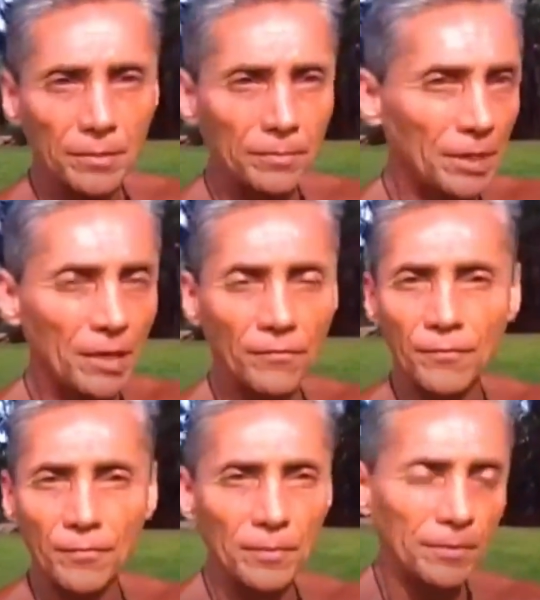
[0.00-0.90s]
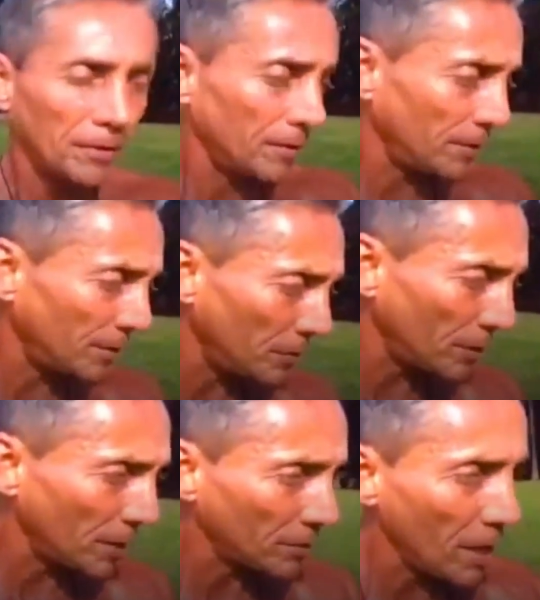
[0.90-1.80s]
gave
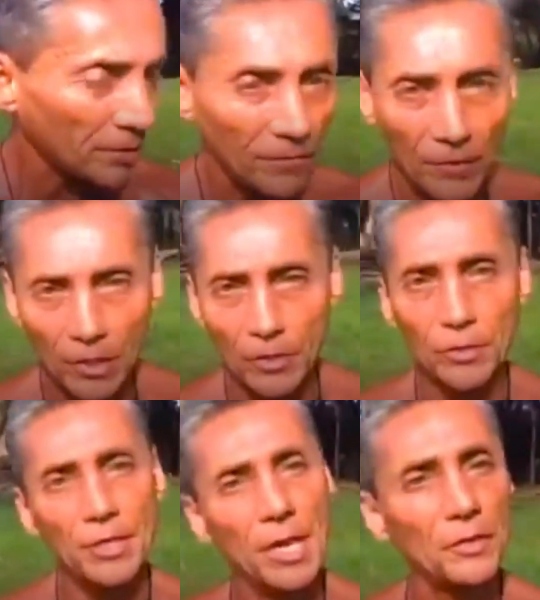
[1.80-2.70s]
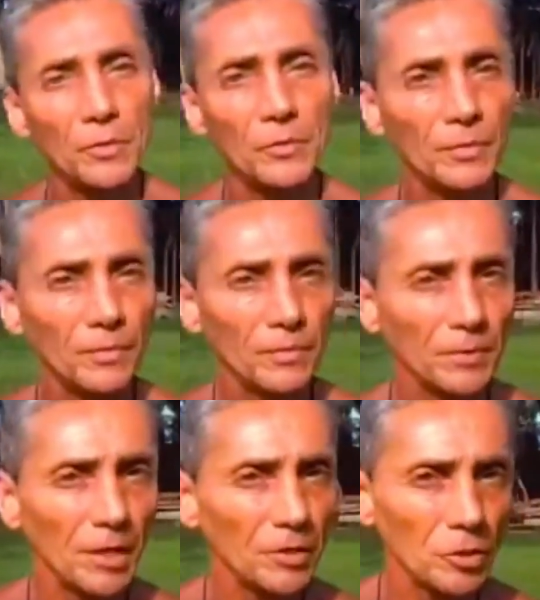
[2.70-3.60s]
you guys lots of videos on Nanu.
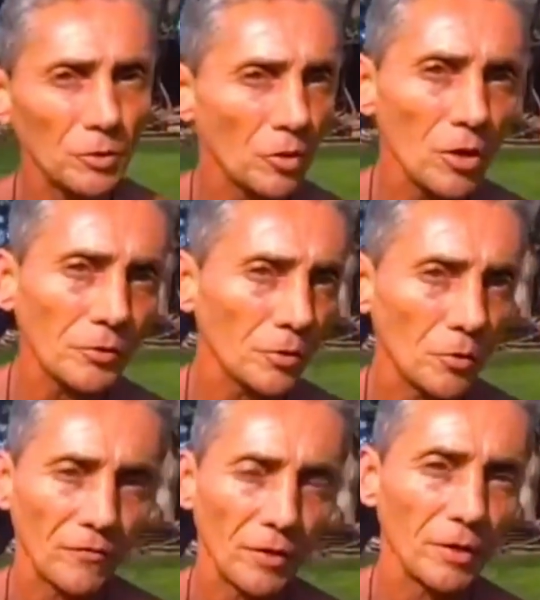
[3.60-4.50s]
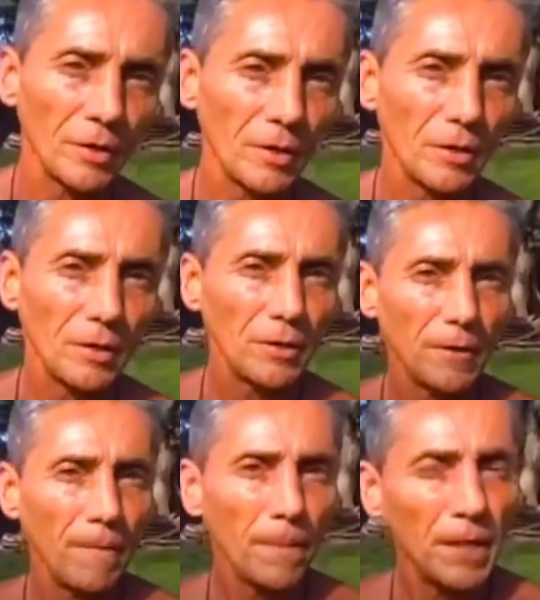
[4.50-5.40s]
Okay, she was also an orphan.
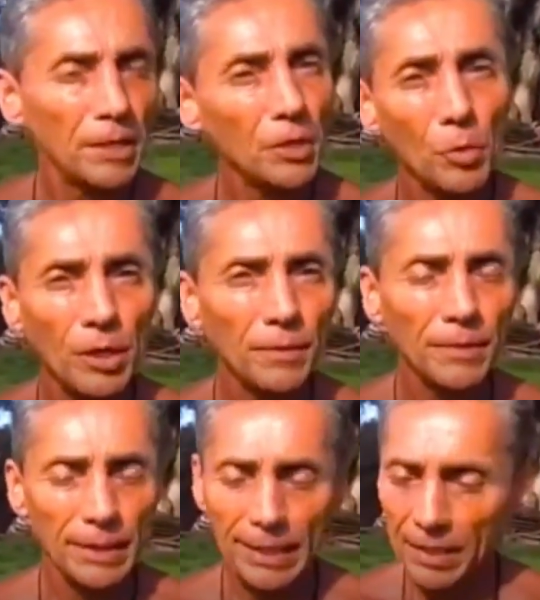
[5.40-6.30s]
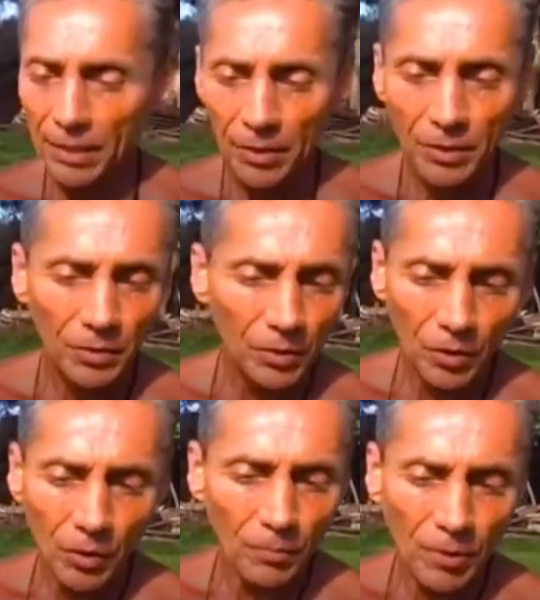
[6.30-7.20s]
And you know what?
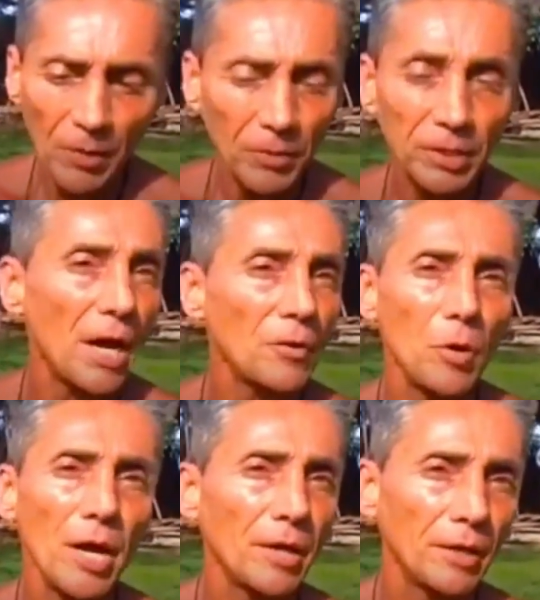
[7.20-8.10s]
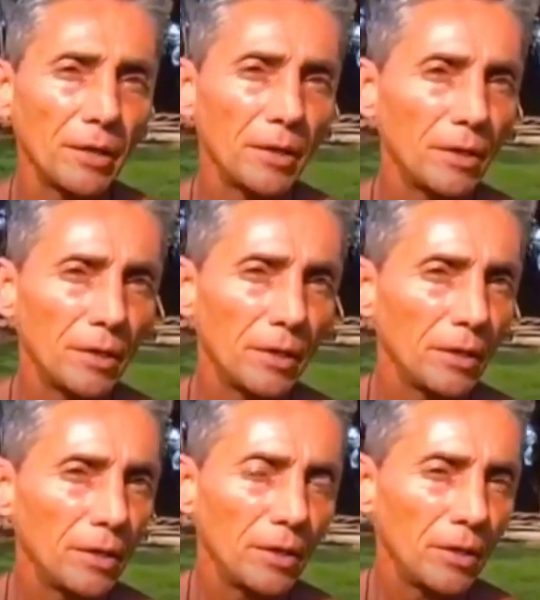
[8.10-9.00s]
Her babies got away.
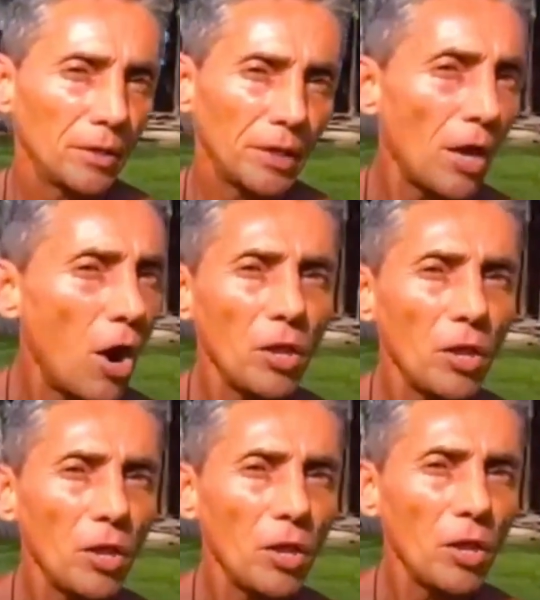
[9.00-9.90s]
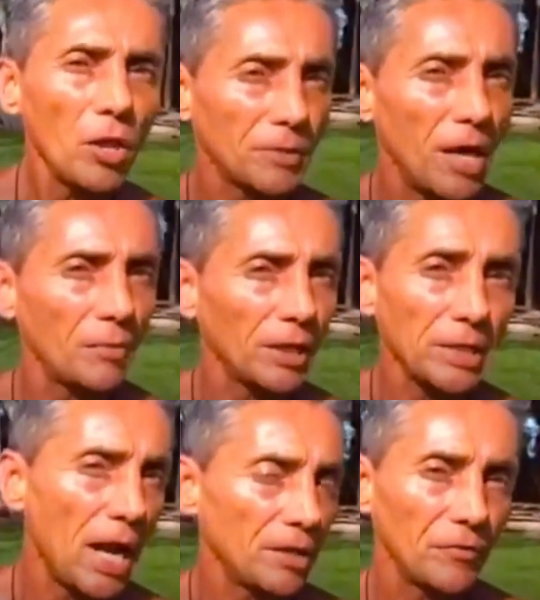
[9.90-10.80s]
Okay, all of them at the same time,
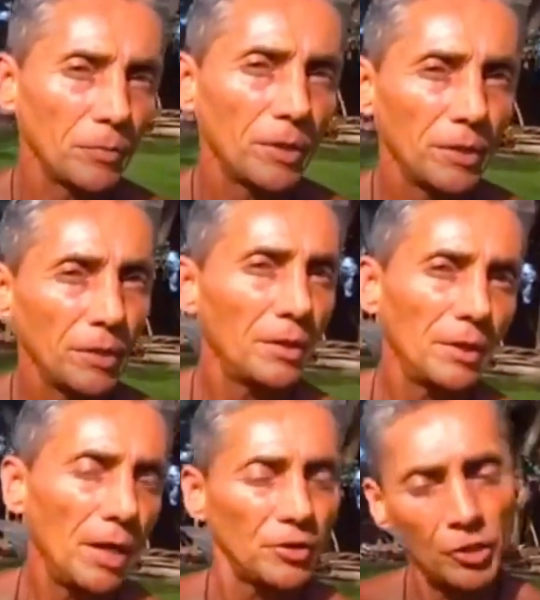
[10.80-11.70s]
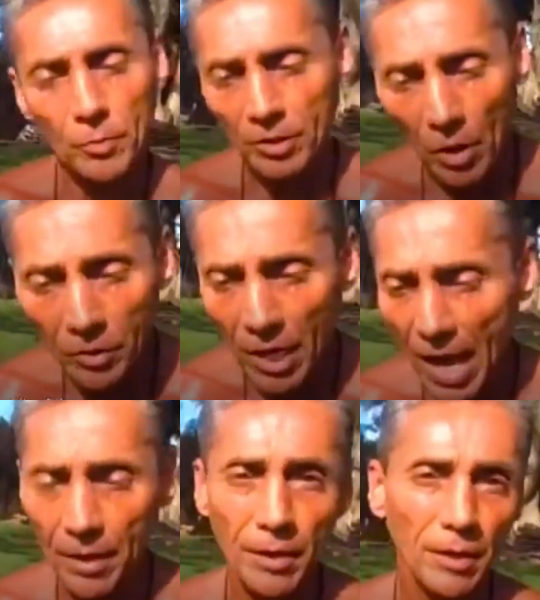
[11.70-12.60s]
like nine of them. And she was so
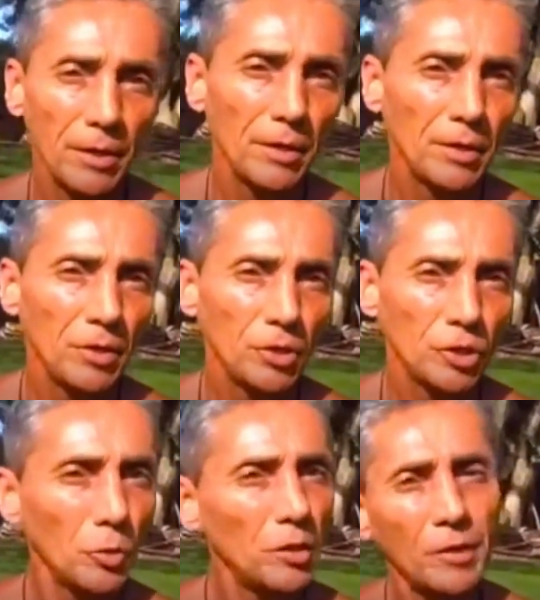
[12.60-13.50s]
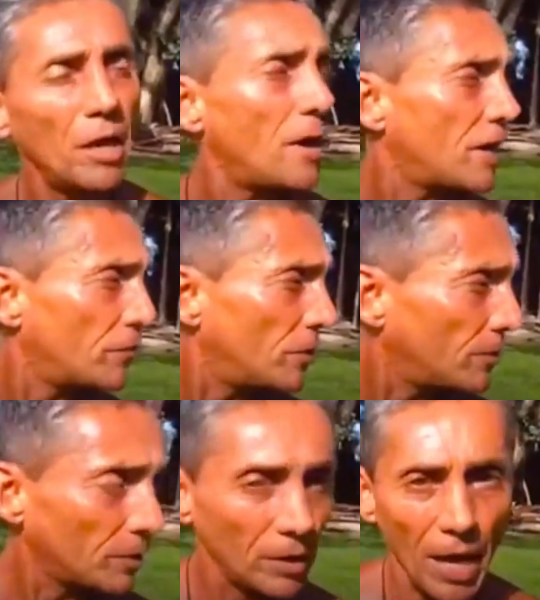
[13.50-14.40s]
sad. She would even come out of
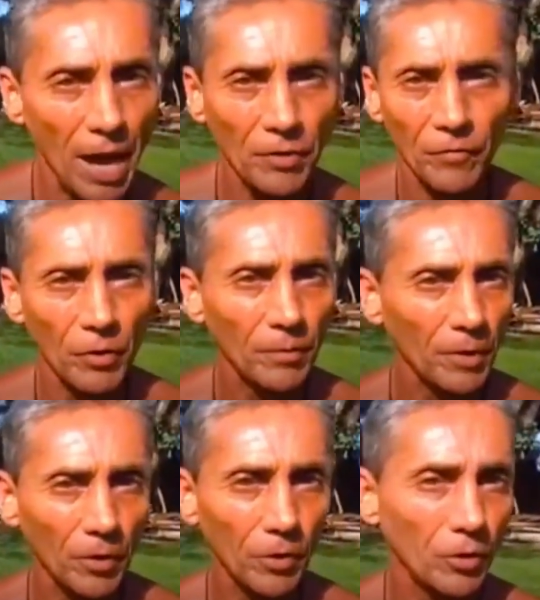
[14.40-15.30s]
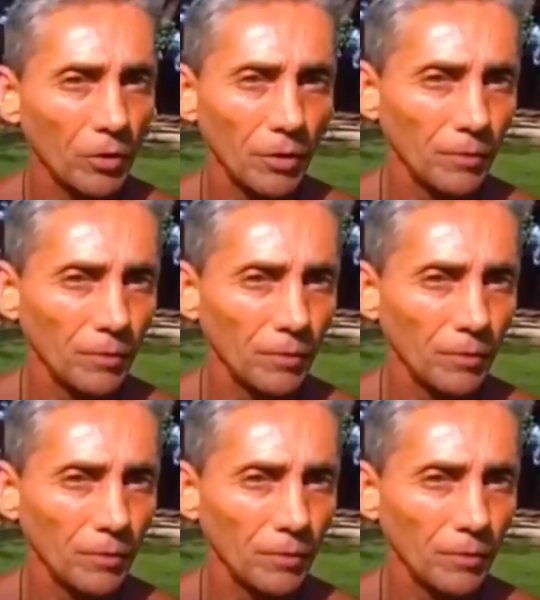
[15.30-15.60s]
her out of her her